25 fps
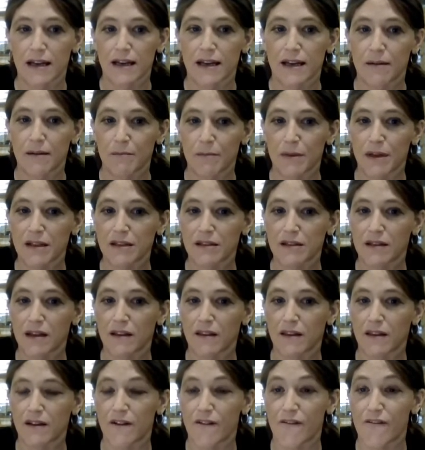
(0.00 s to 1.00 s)
It means
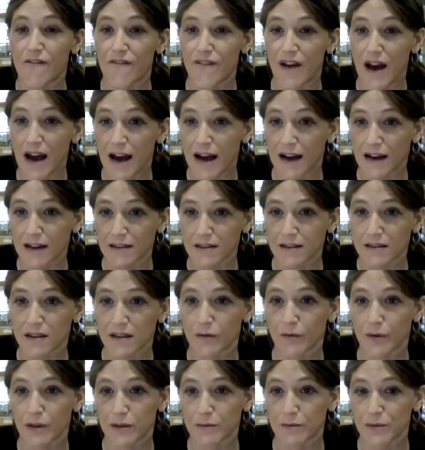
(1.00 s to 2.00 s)
that the effects
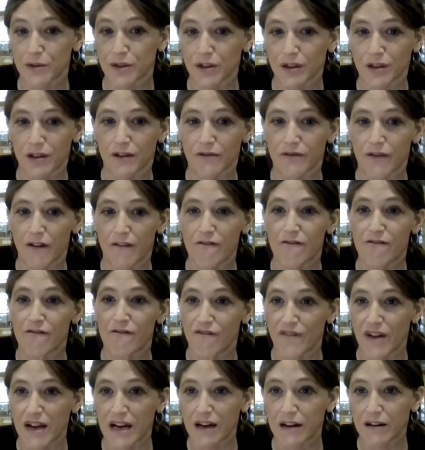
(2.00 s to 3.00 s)
that we observe
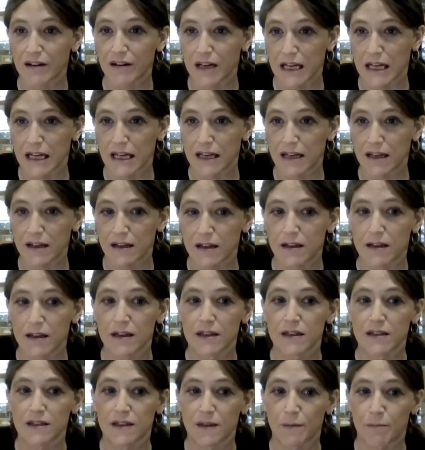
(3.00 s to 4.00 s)
vary
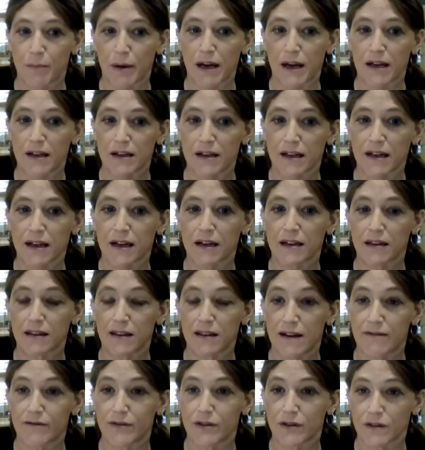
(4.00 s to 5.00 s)
depending on
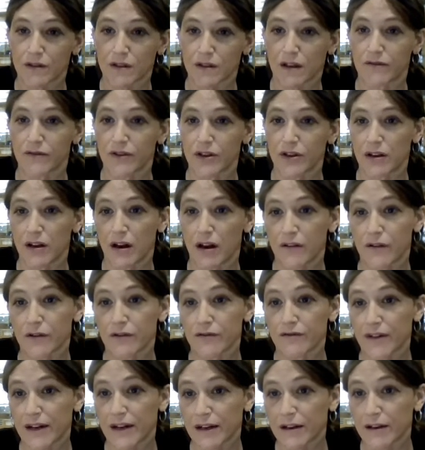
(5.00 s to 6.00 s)
levels of
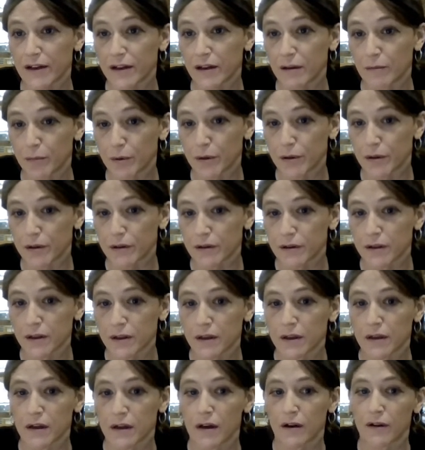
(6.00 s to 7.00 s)
another variable.
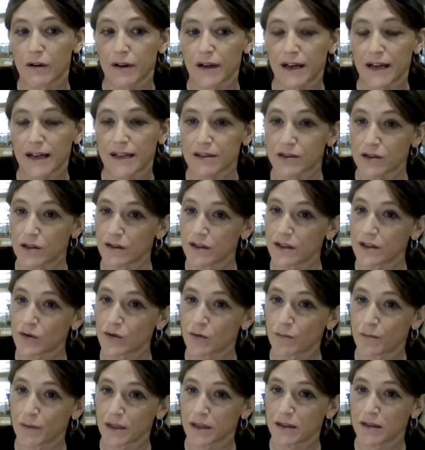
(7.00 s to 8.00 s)
Okay, so this
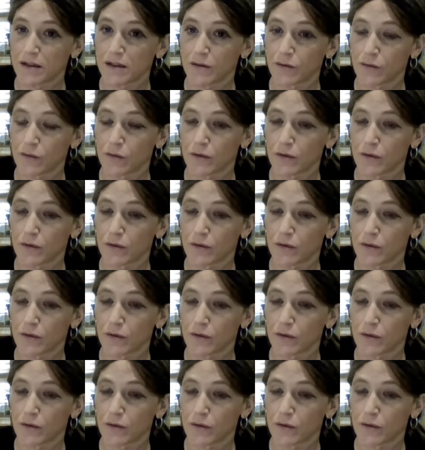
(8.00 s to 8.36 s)
would be